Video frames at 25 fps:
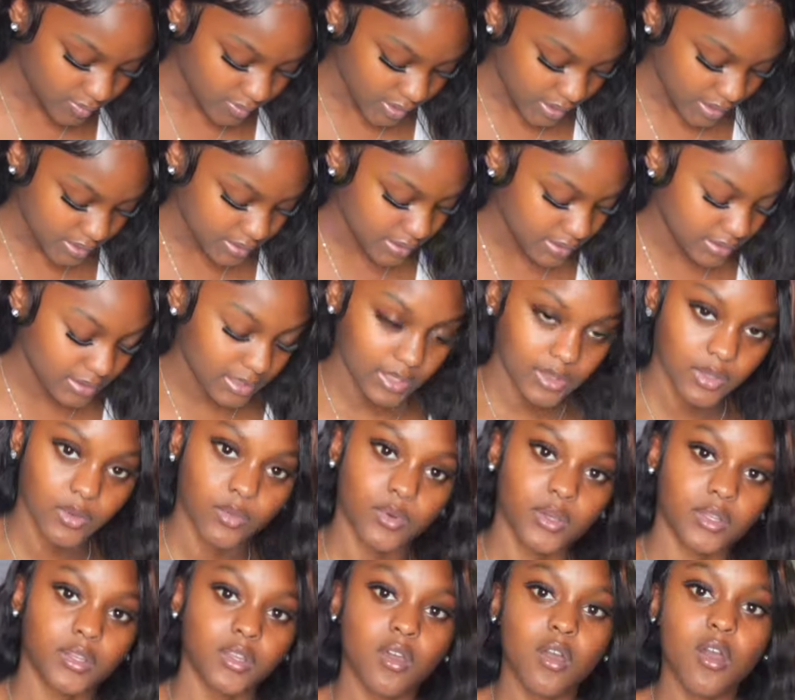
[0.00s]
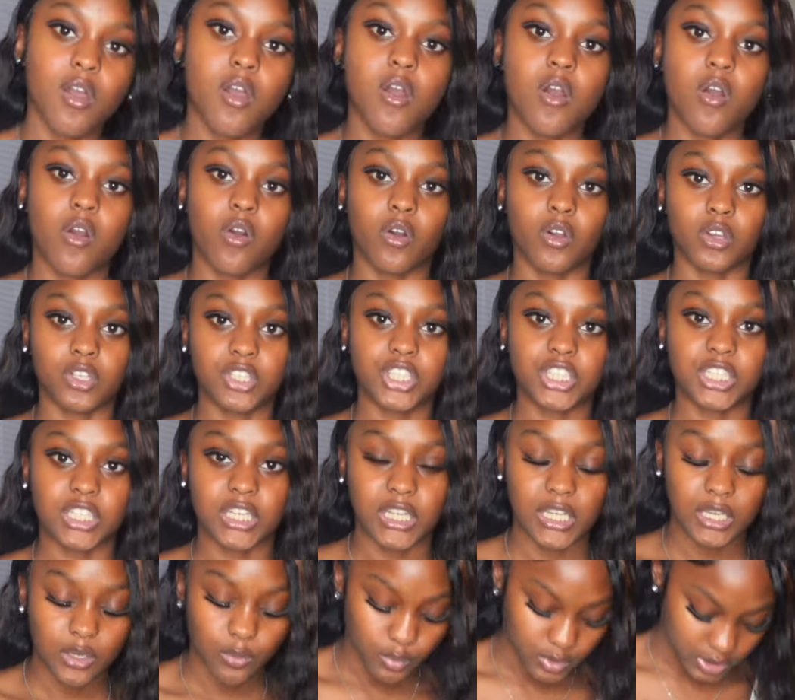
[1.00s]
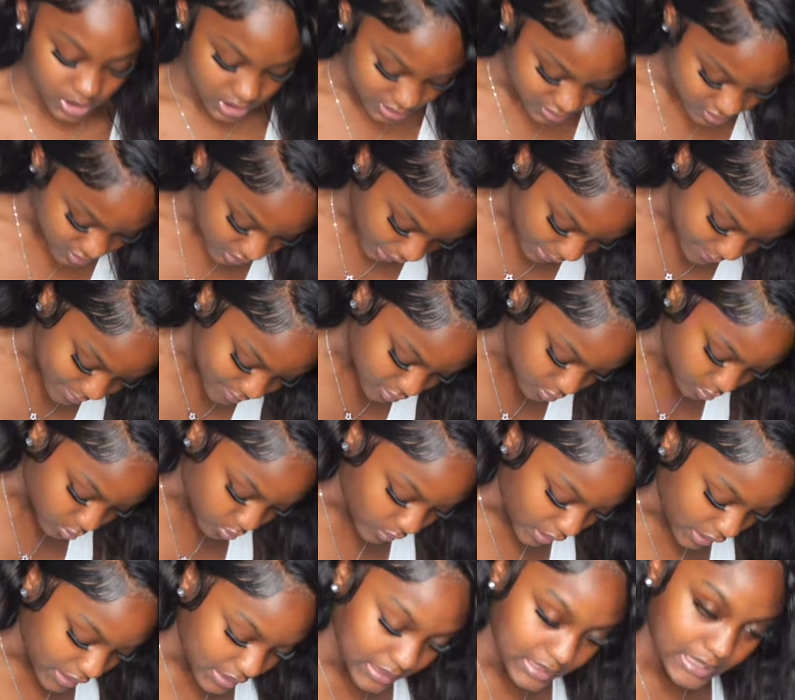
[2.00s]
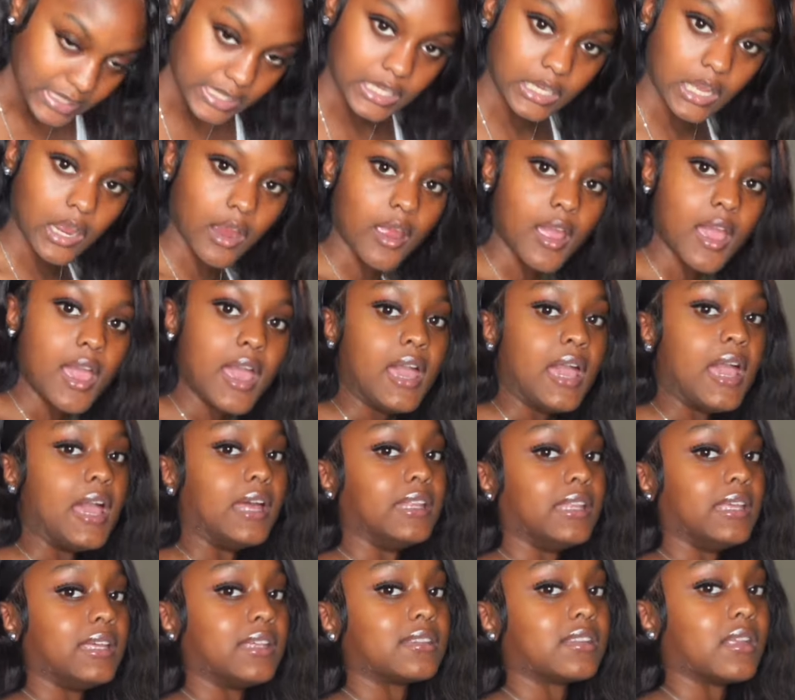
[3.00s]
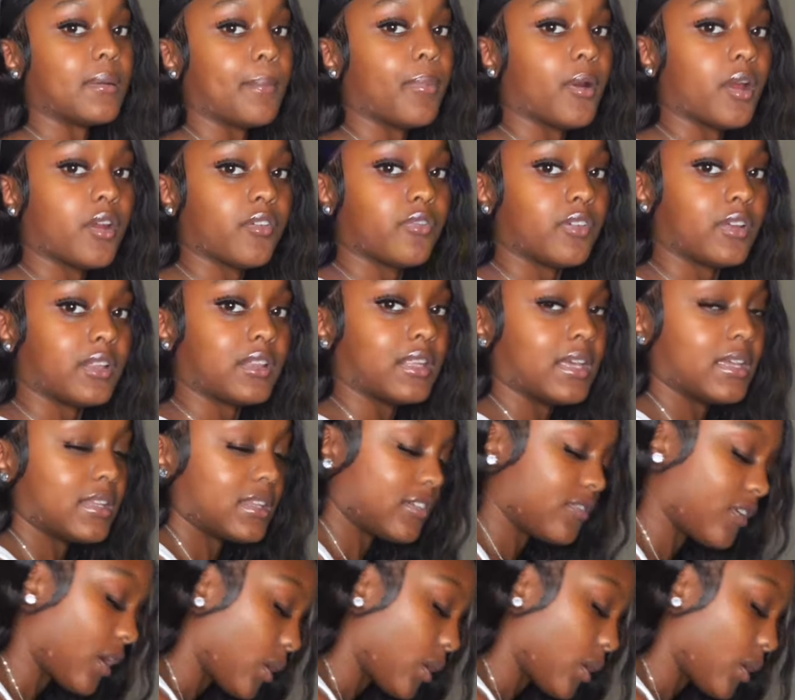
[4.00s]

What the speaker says: find another one on Shein, which stops right here, and it is the perfect length. If